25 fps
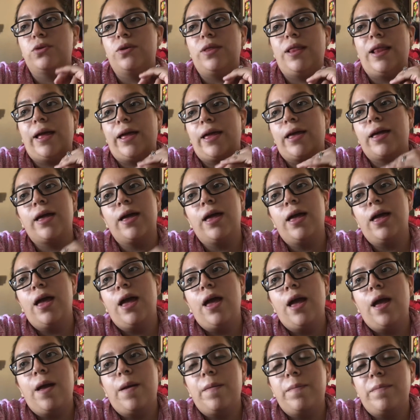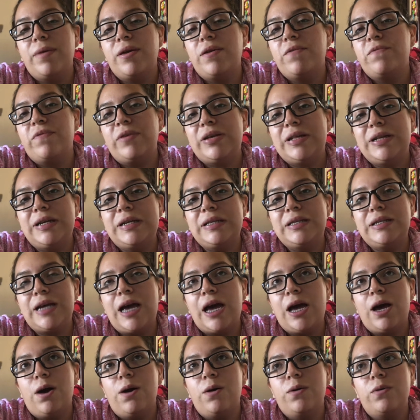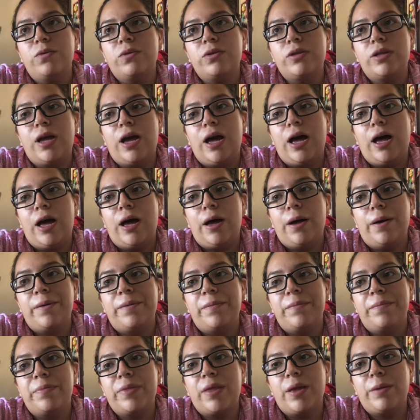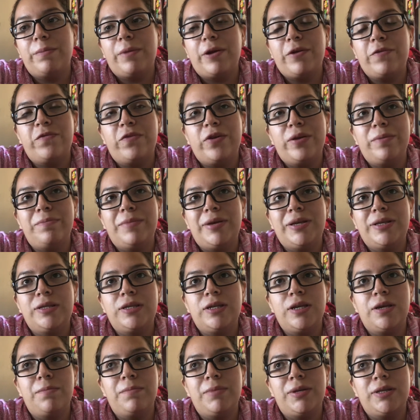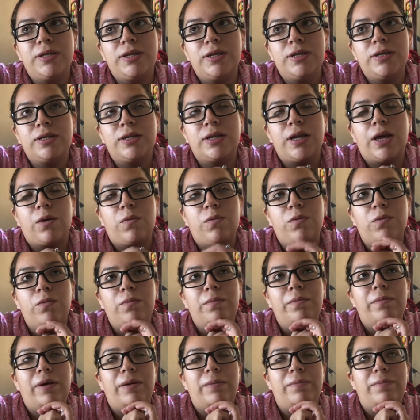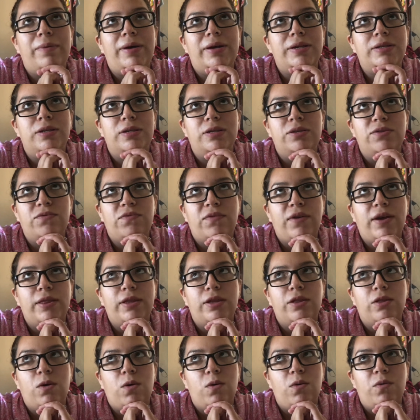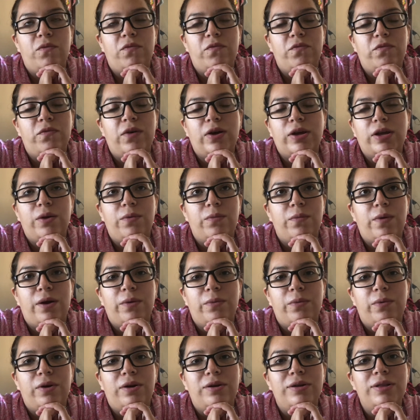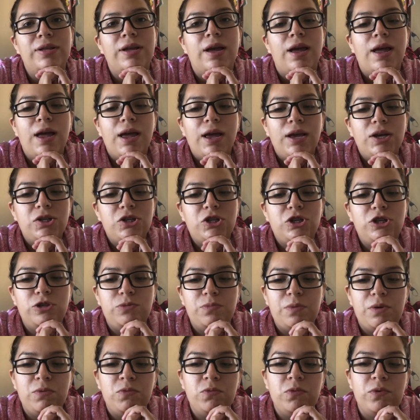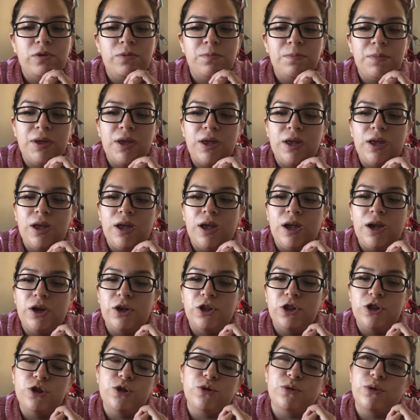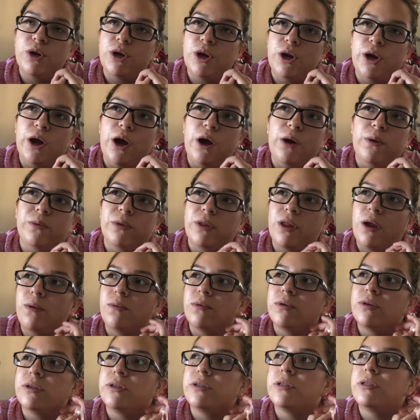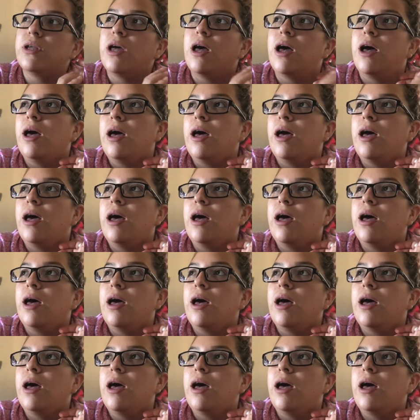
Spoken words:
to like me feeling down. My friend Mitty's like my bestest friend in the whole fucking wide world. She's been with me through it all. When I was